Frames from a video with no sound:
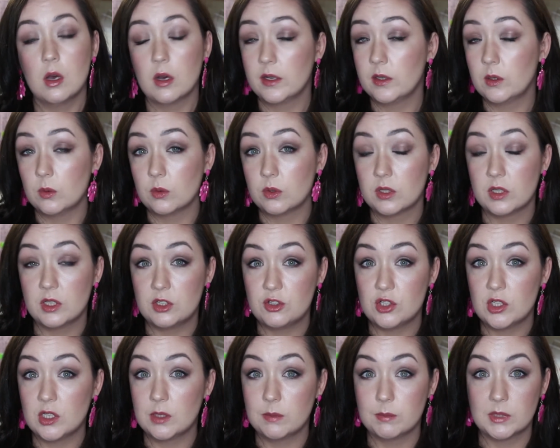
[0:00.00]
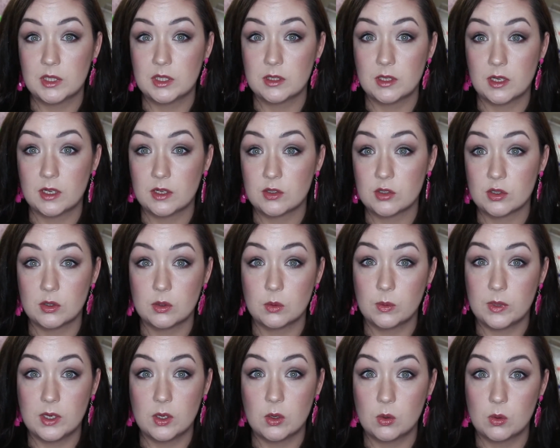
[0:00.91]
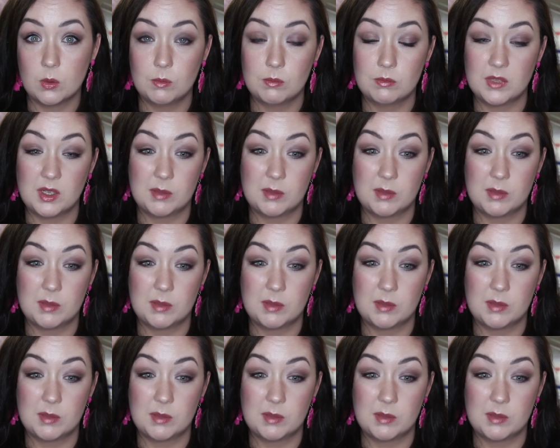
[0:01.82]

I go to the gym and that on the way home,